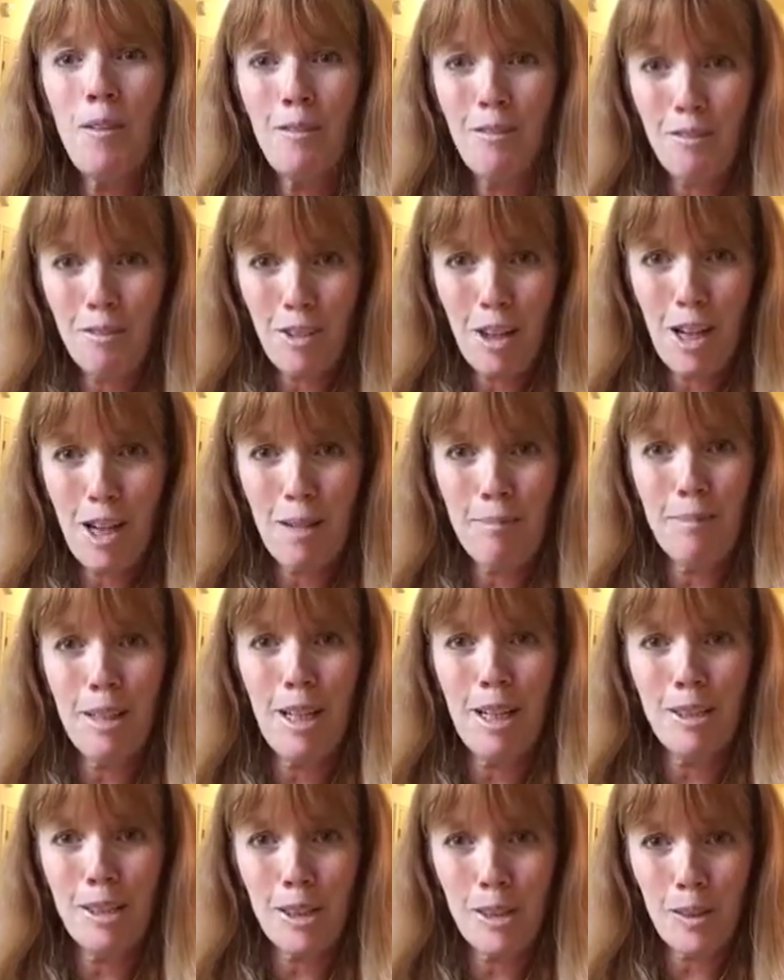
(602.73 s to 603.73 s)
from
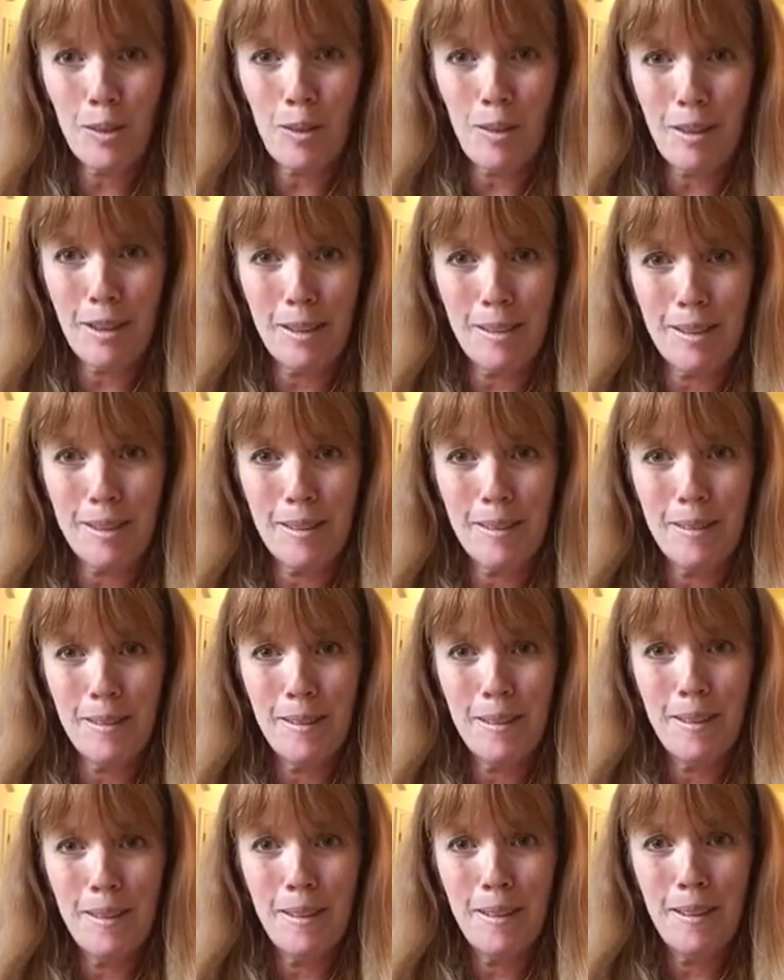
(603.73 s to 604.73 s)
a source,
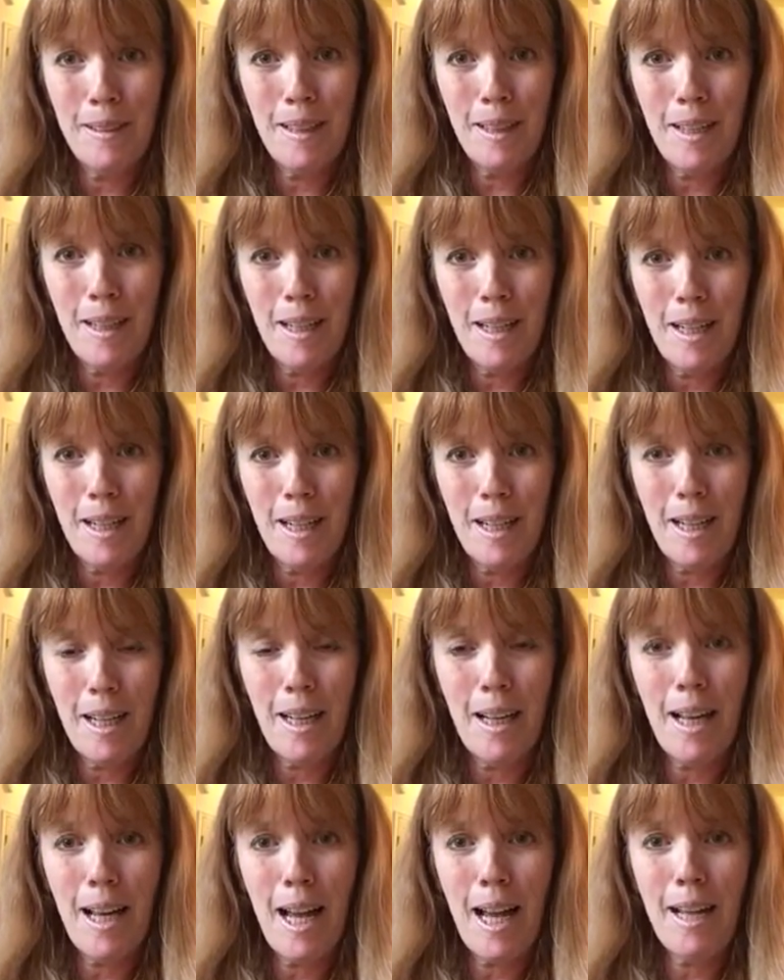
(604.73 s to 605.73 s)

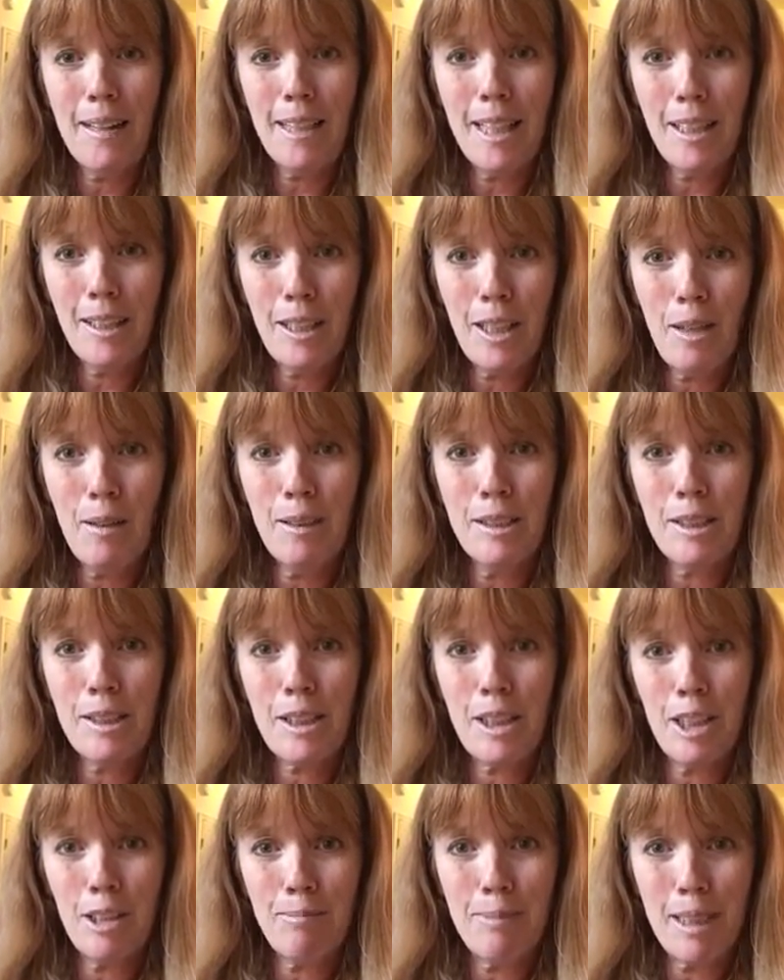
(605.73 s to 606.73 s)
and they know it's
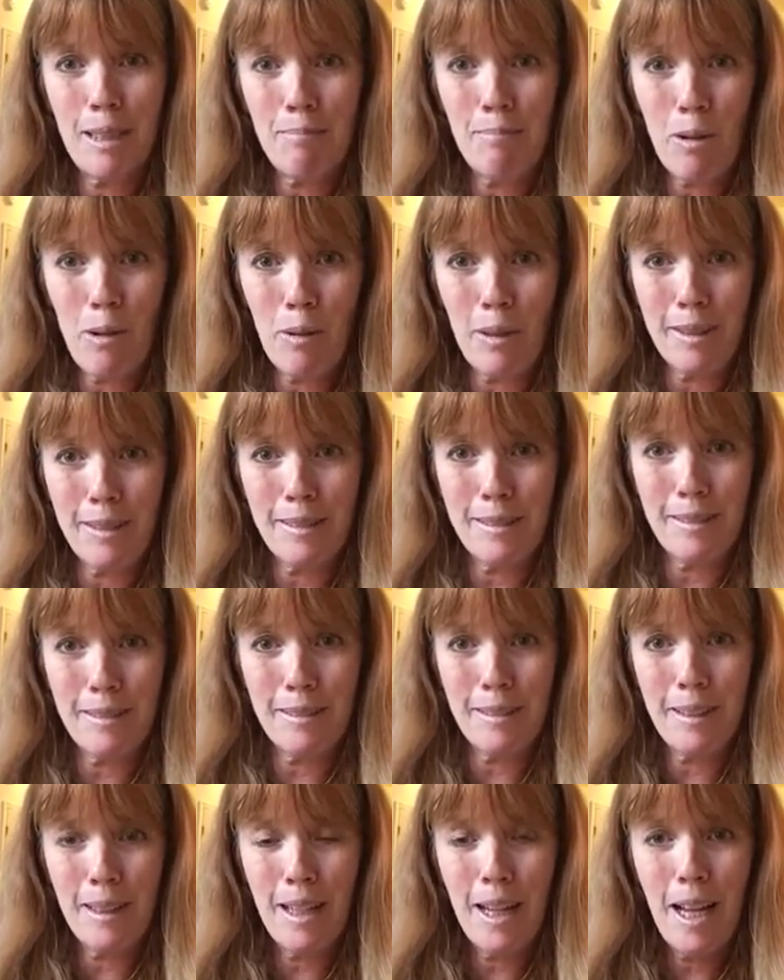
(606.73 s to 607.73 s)
going to be important.
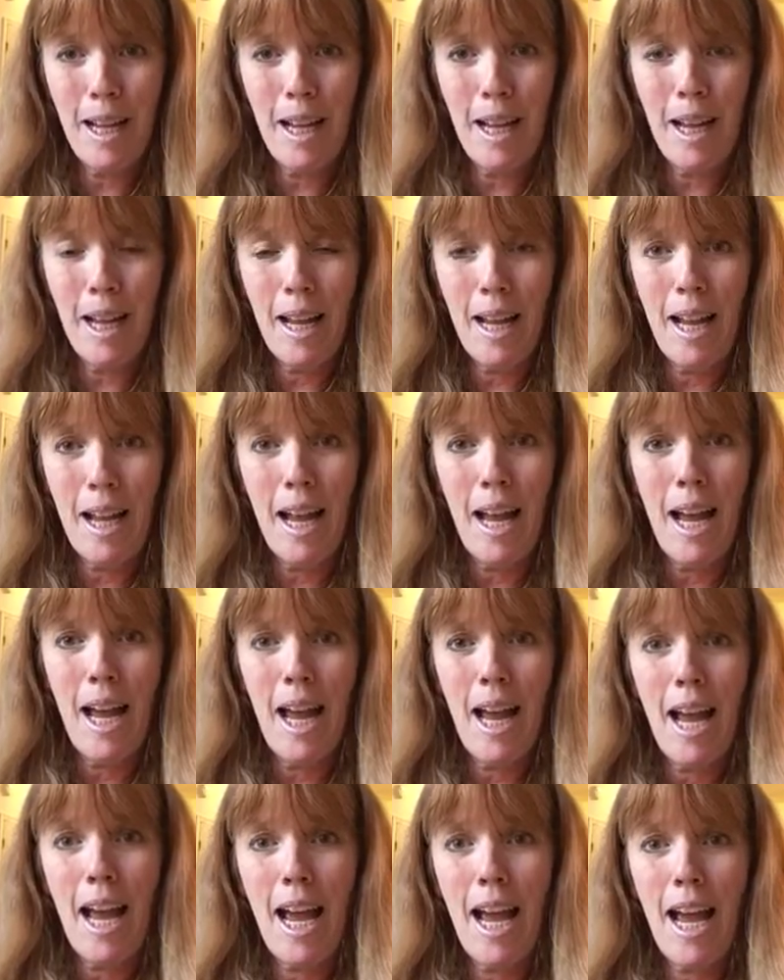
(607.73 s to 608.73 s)

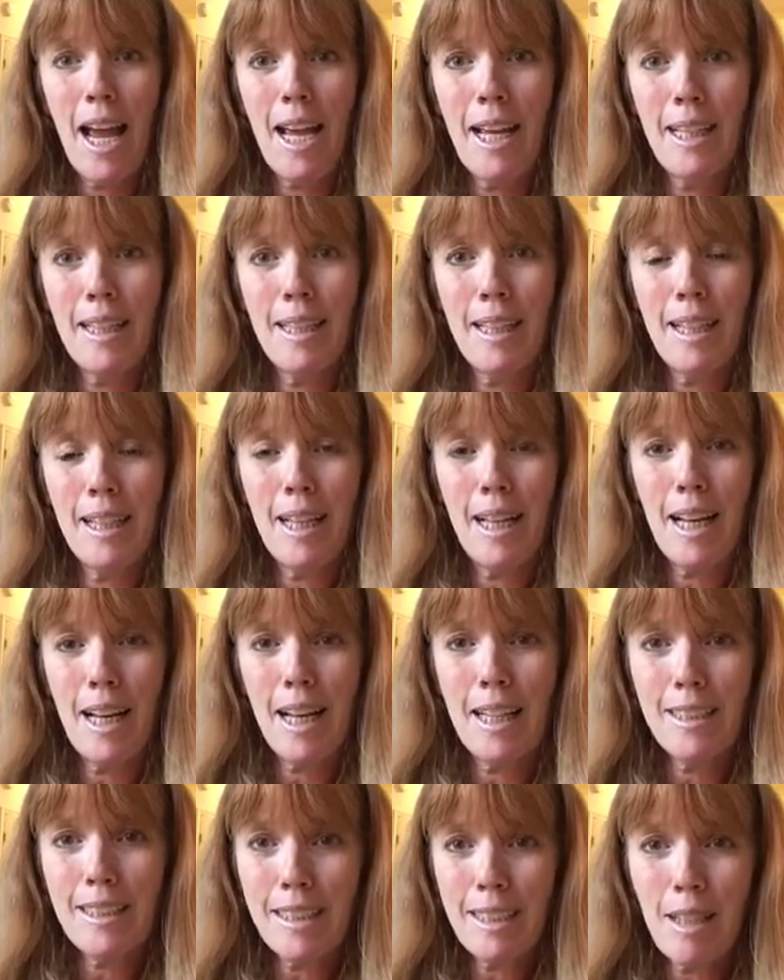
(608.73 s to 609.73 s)
And
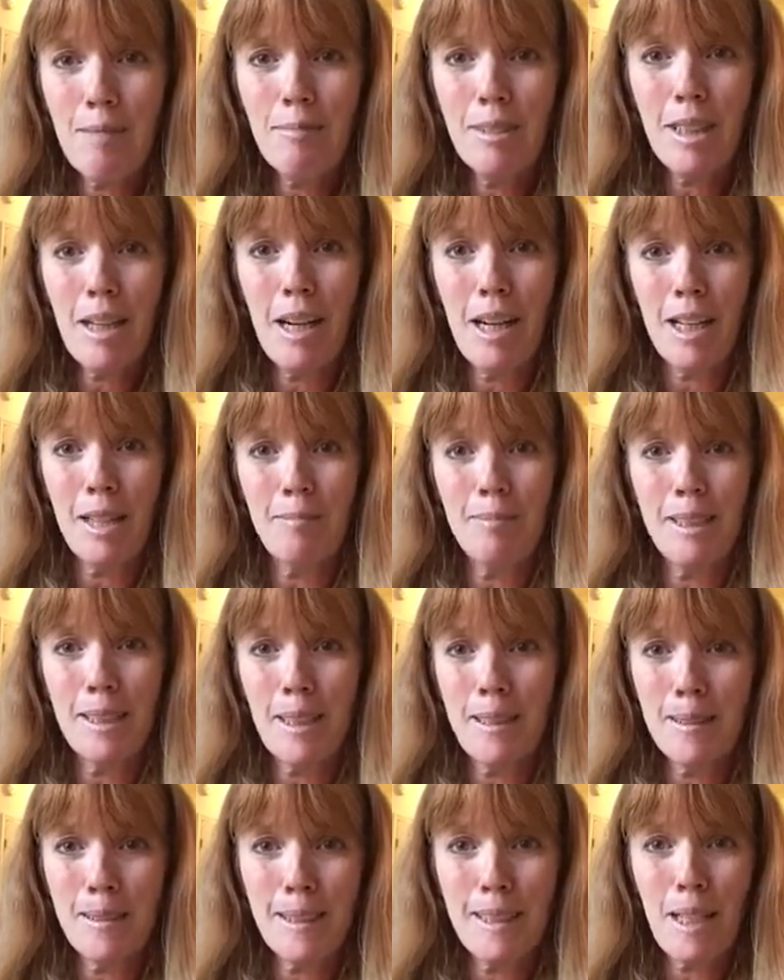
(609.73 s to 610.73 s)
sometimes,
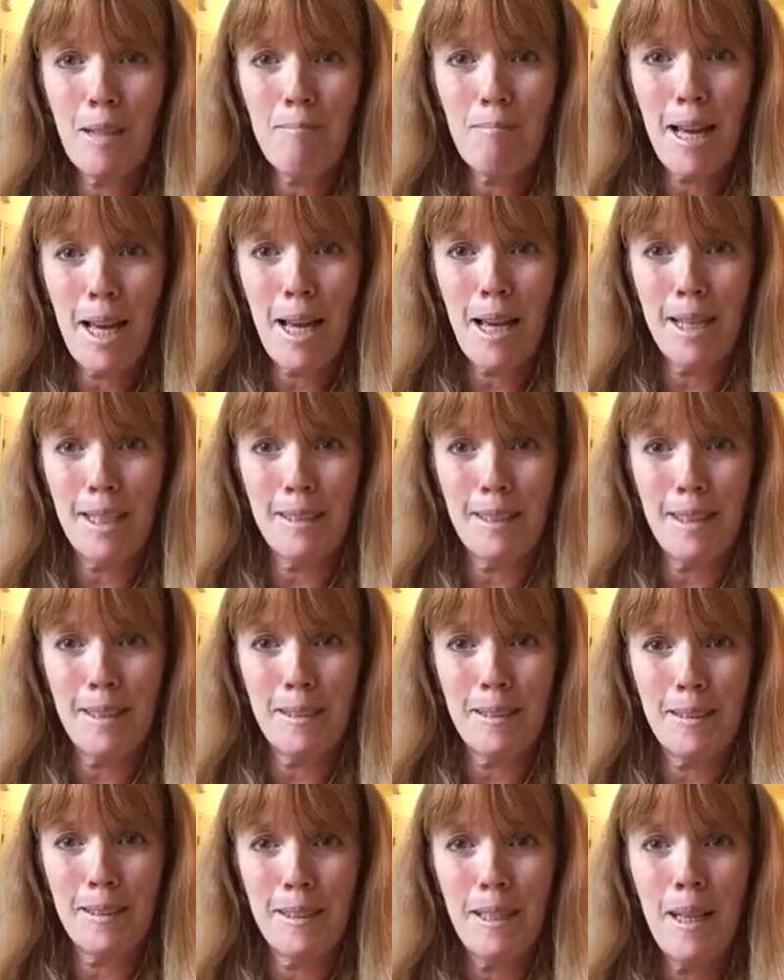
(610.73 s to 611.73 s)
and some
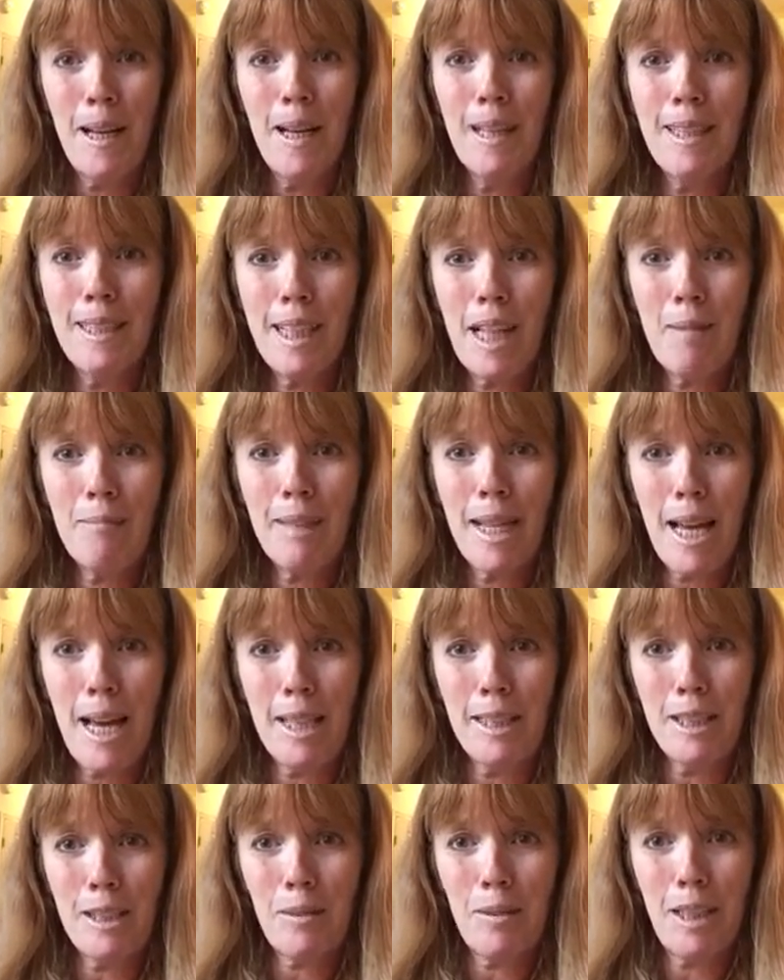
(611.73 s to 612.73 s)
panelists let me
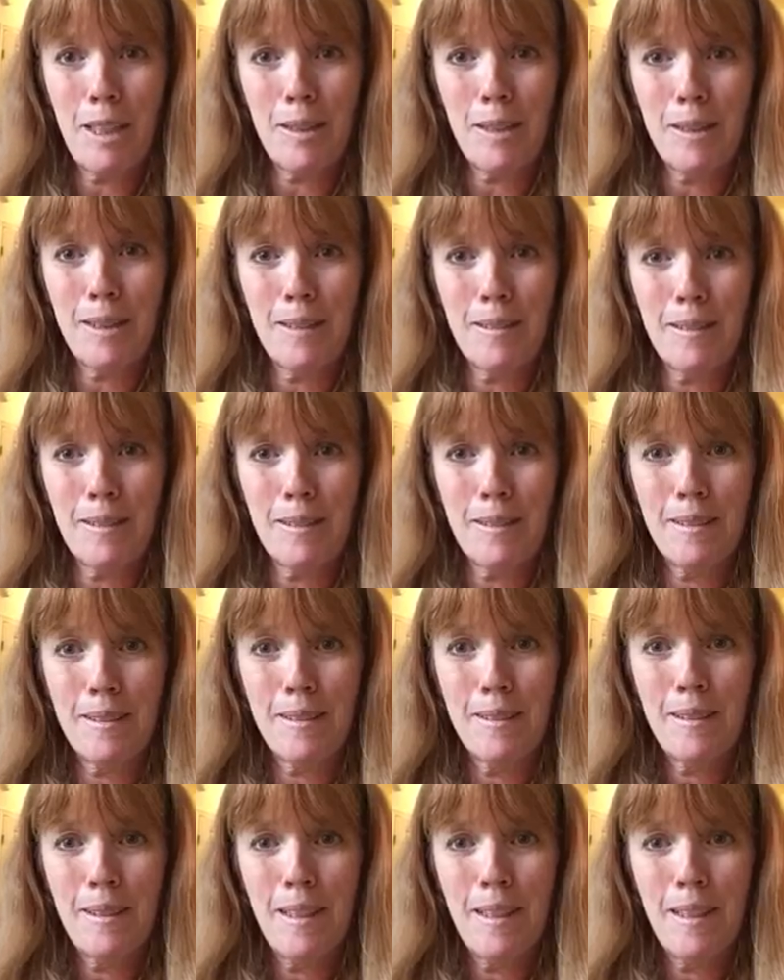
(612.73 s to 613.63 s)
ask questions.